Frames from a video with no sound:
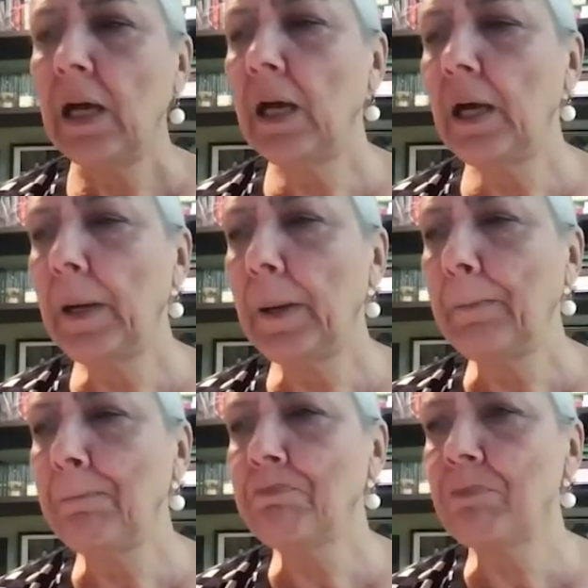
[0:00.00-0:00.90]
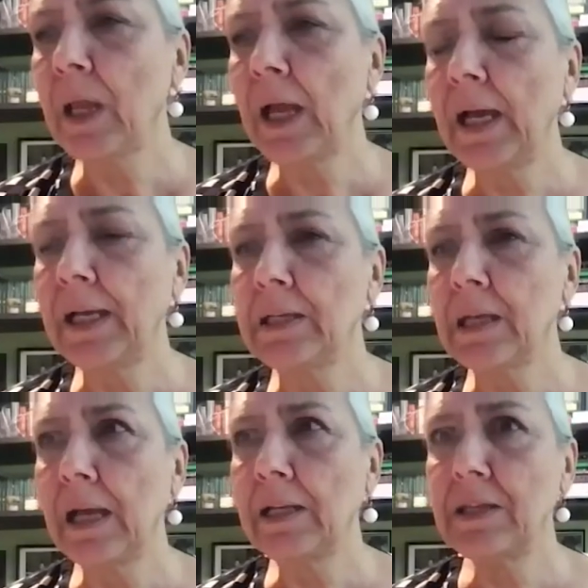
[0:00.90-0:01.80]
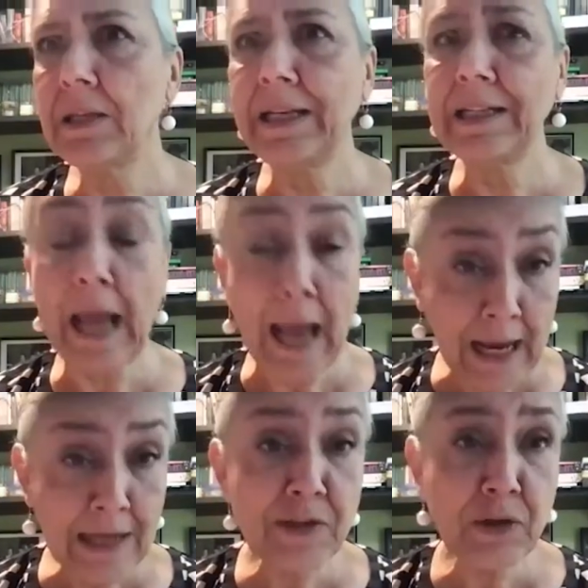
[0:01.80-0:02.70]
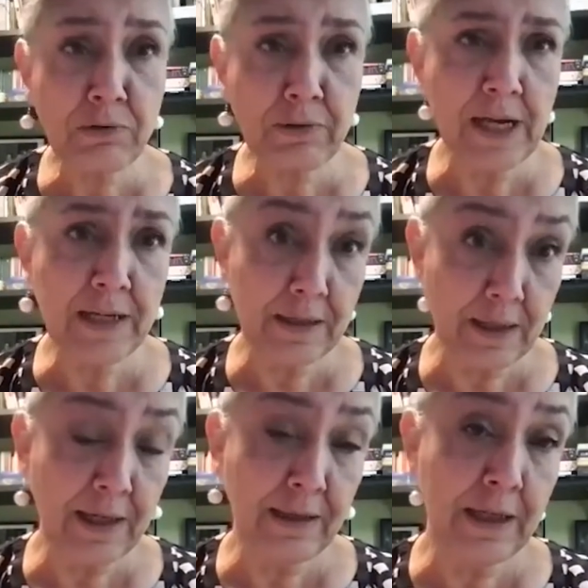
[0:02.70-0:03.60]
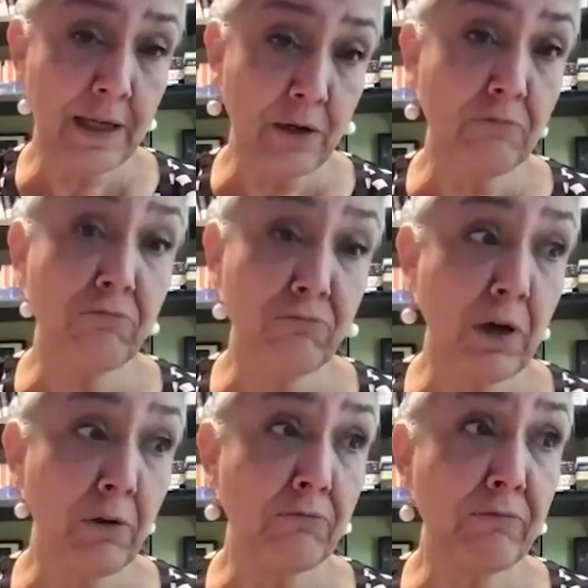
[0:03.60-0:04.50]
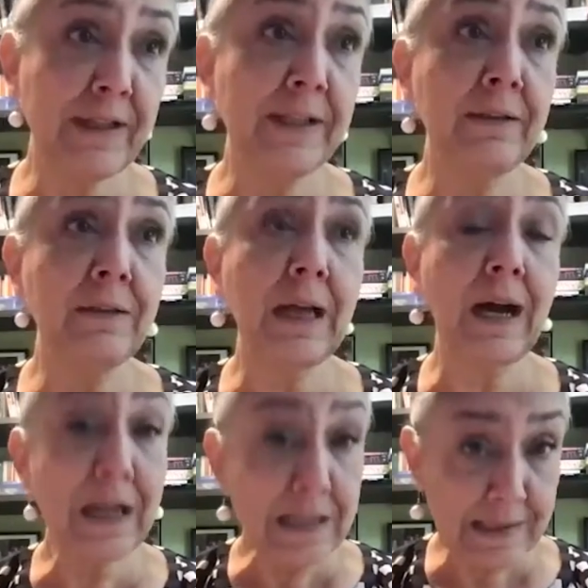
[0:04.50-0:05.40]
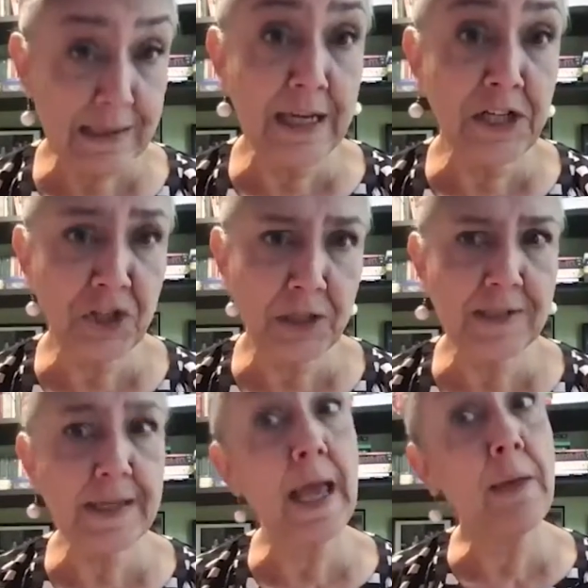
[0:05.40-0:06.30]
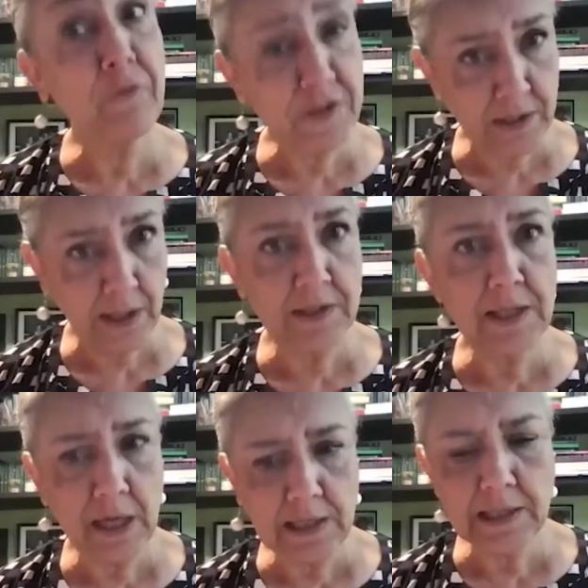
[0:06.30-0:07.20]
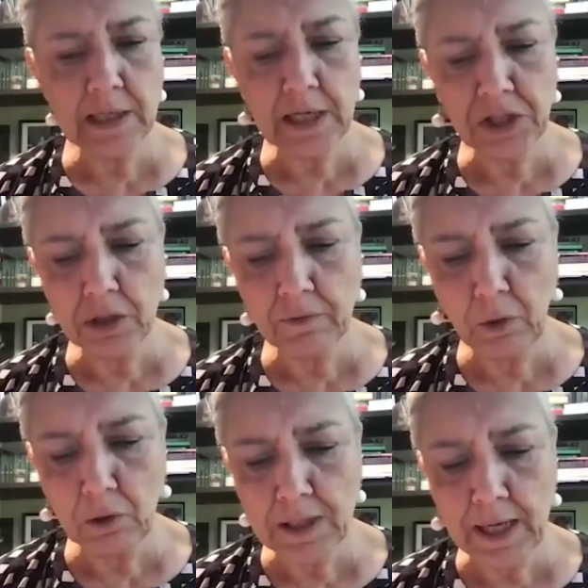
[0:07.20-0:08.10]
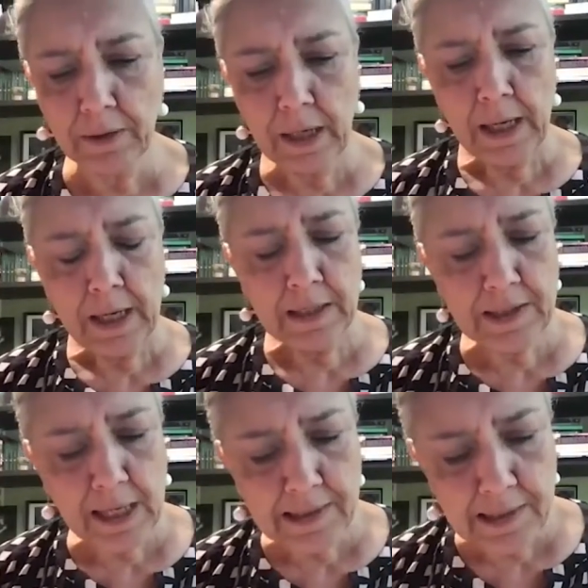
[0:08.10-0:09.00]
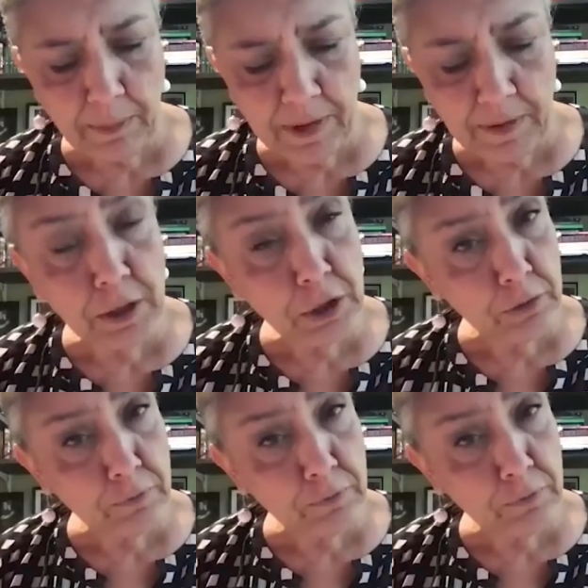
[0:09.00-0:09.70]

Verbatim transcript: Um, and, and it has created, I think, a, a real isolation. It's emphasized the mm. isolation of lockdown. Is that something that you've